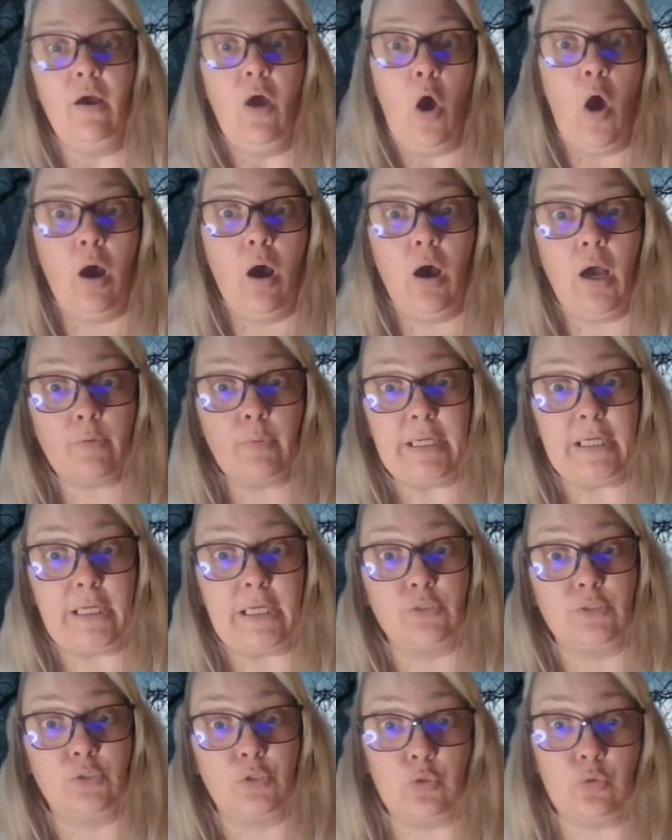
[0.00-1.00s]
Oh, we
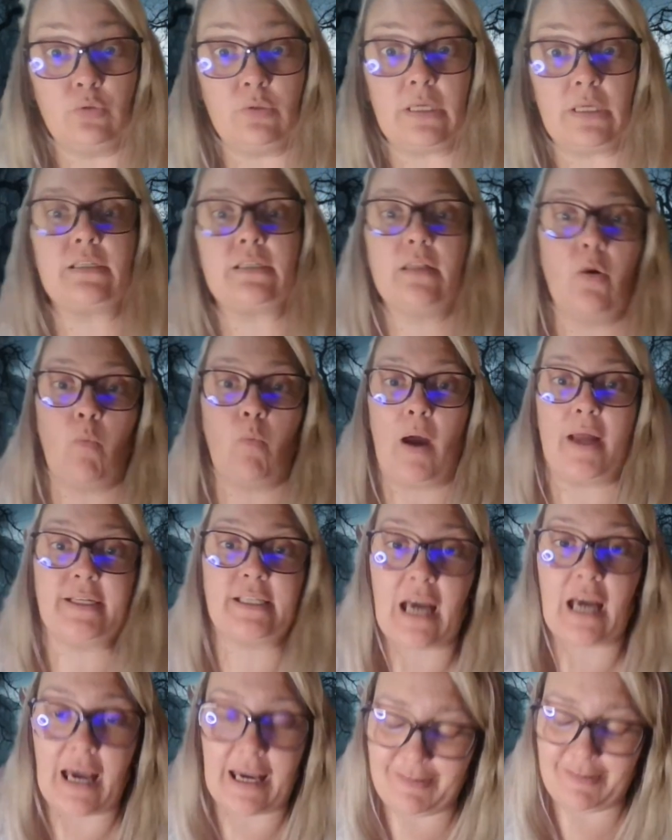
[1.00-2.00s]
can do this. And the one
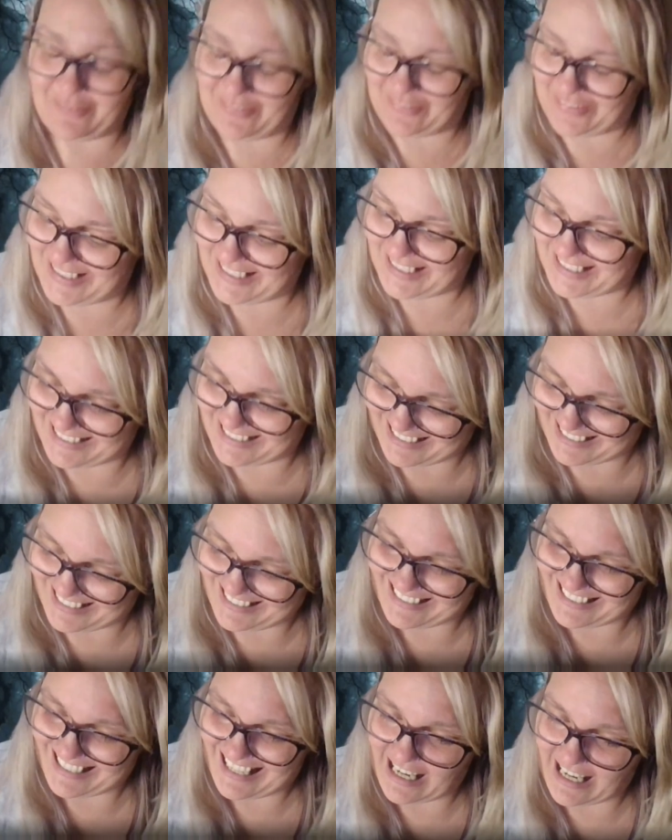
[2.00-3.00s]
guy was
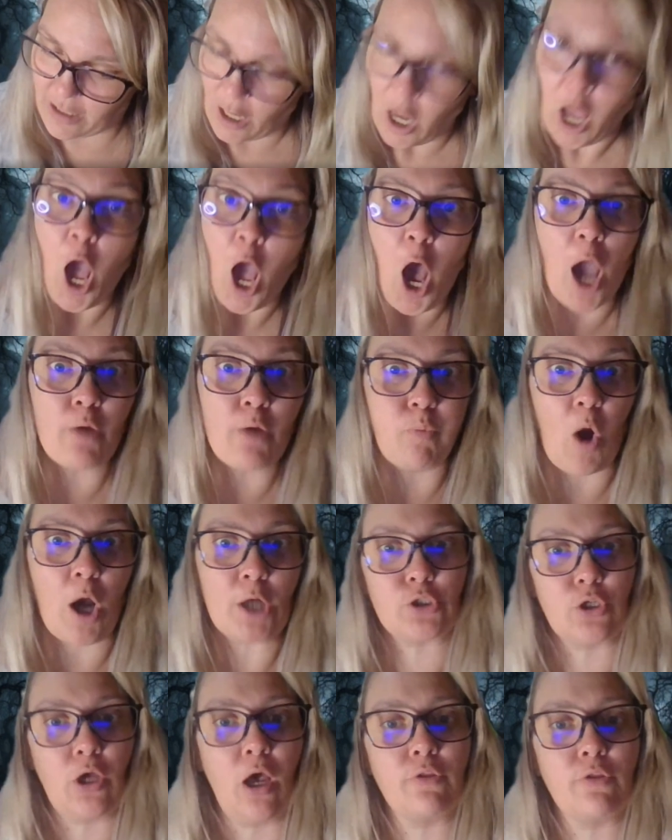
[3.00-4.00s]
just like, I
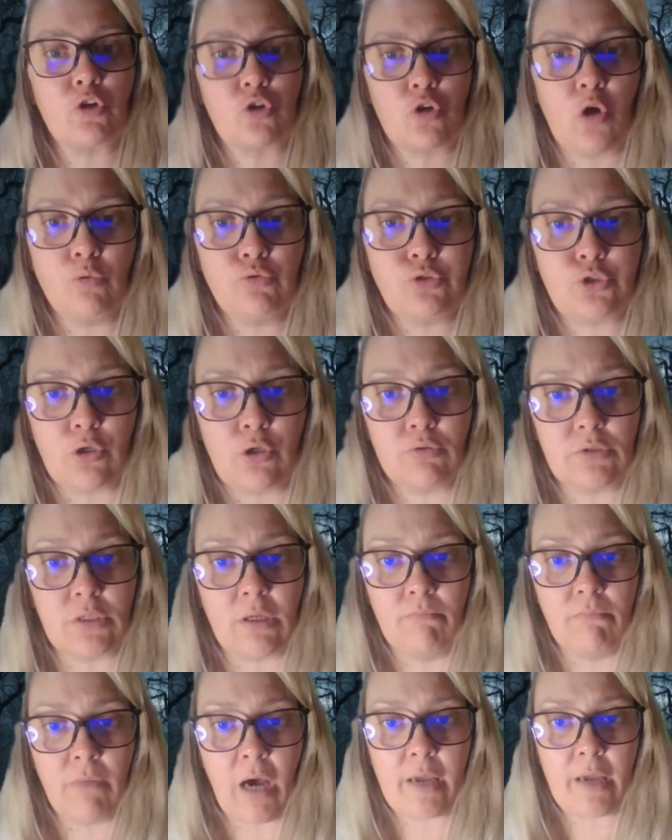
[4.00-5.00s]
watch all the ghost shows
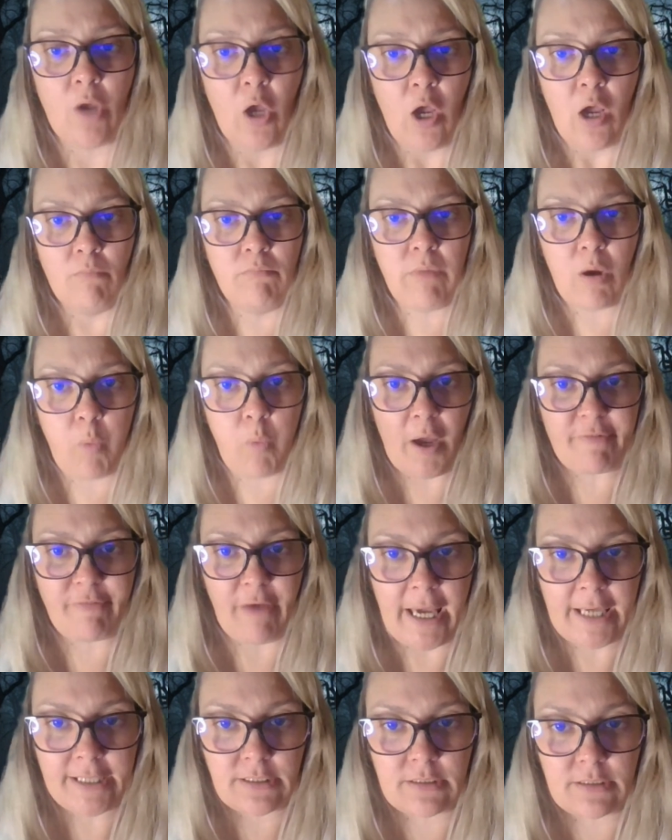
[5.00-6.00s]
and my wife
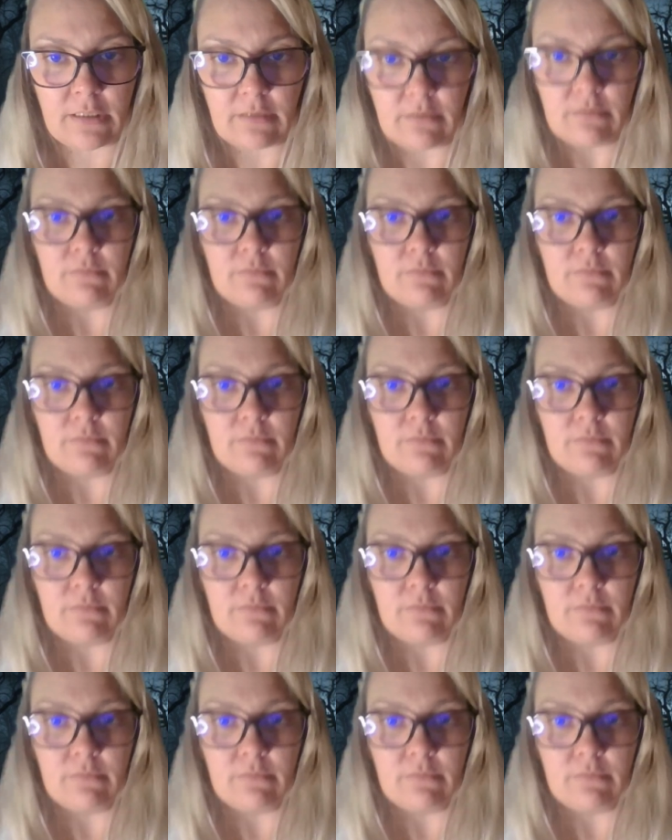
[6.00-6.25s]
hates it.